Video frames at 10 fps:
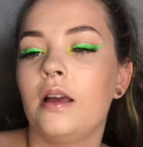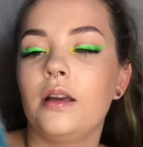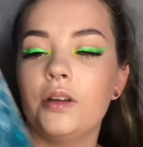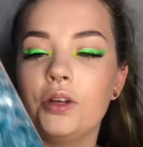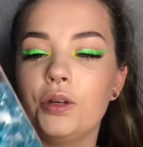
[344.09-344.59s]

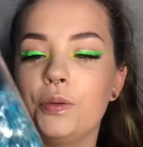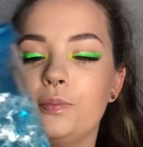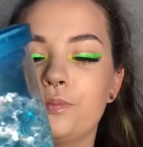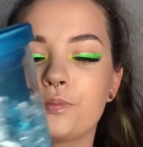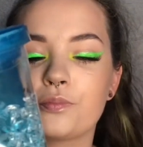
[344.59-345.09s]

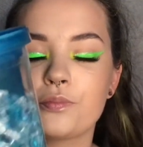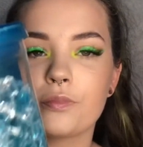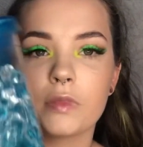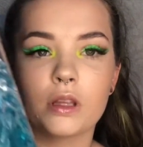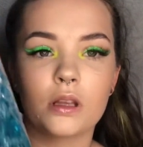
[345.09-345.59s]

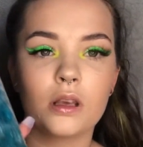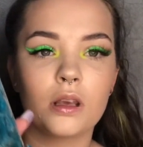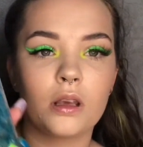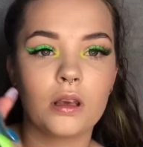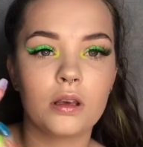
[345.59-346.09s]

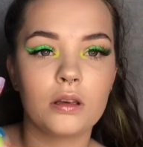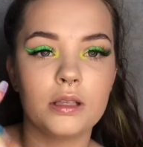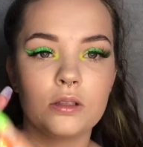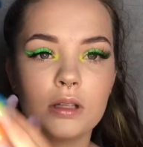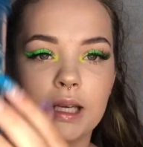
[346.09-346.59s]
It's
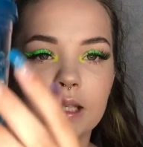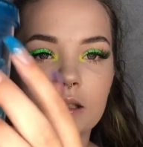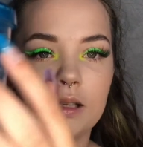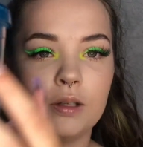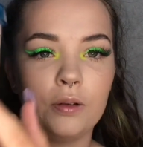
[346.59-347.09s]
got like,
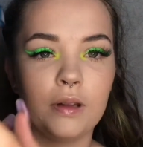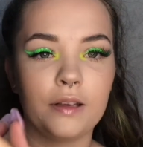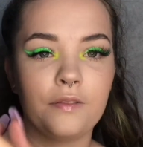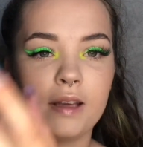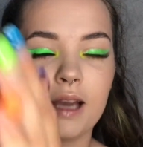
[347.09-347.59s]
I know, like
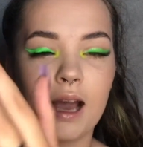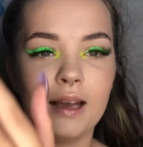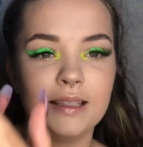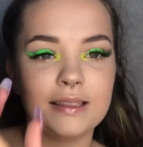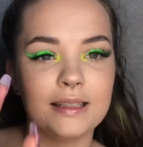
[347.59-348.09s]
fake
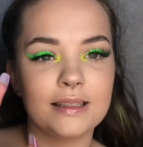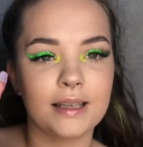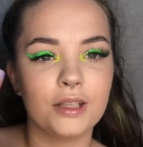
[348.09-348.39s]
ice inside.